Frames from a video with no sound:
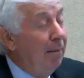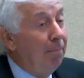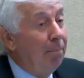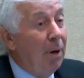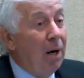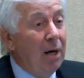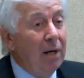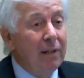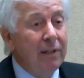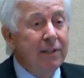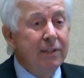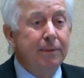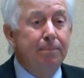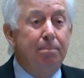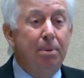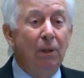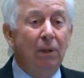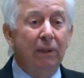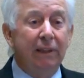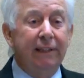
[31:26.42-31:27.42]
Part of this
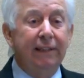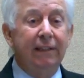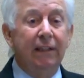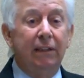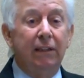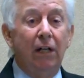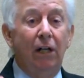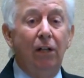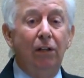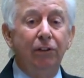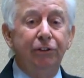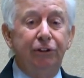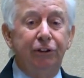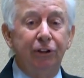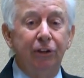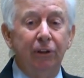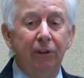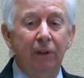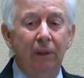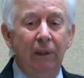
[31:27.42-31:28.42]
building the
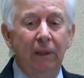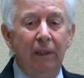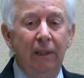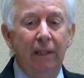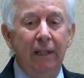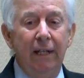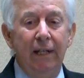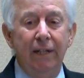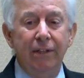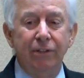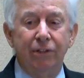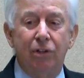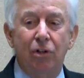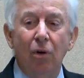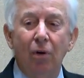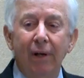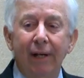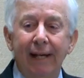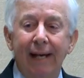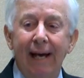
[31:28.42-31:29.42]
culture is
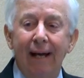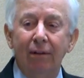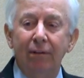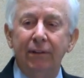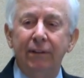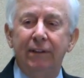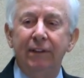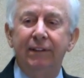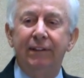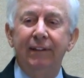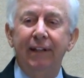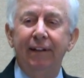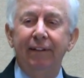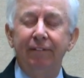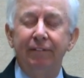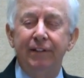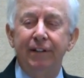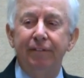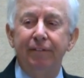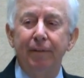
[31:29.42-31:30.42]
going out to
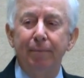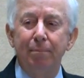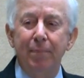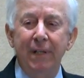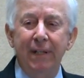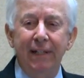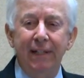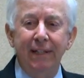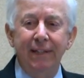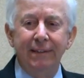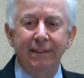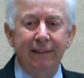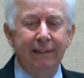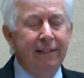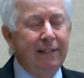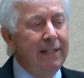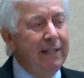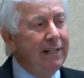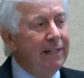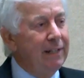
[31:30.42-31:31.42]
different meetings, and
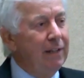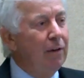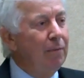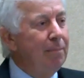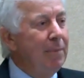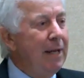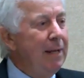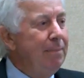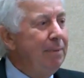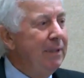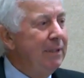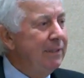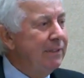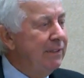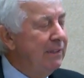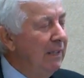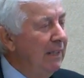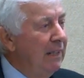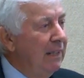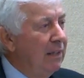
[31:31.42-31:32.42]
maybe it's
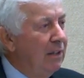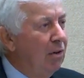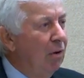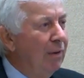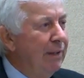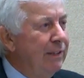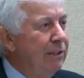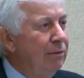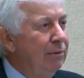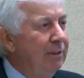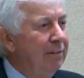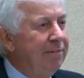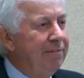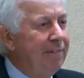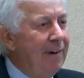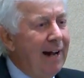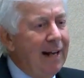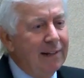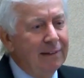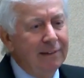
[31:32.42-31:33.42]
going to a
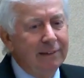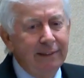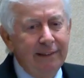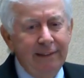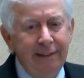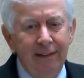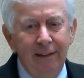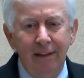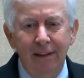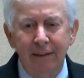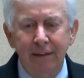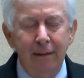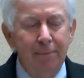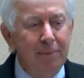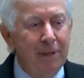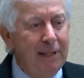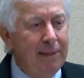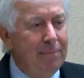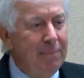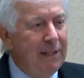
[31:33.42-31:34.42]
faculty
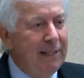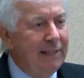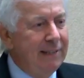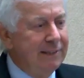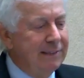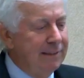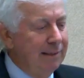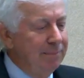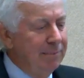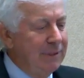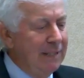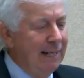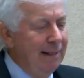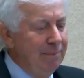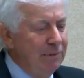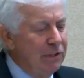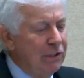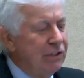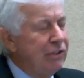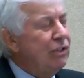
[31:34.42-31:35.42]
committee meeting sometime
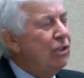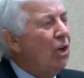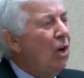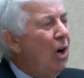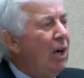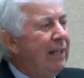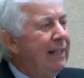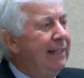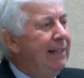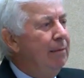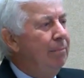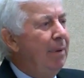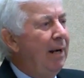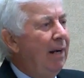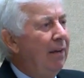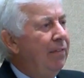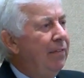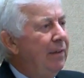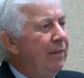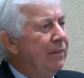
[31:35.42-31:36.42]
and just talking
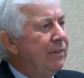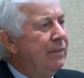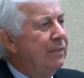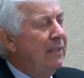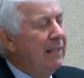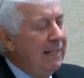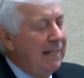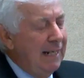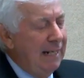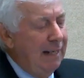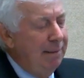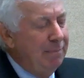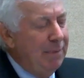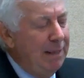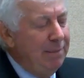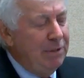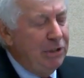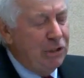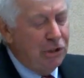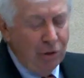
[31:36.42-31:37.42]
about this, and
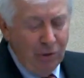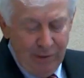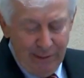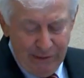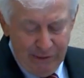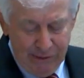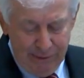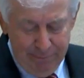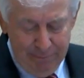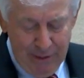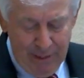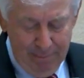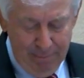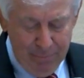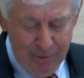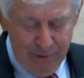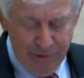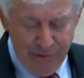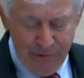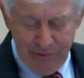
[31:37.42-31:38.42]
maybe showing some
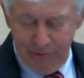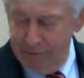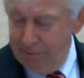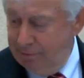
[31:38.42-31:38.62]
numbers.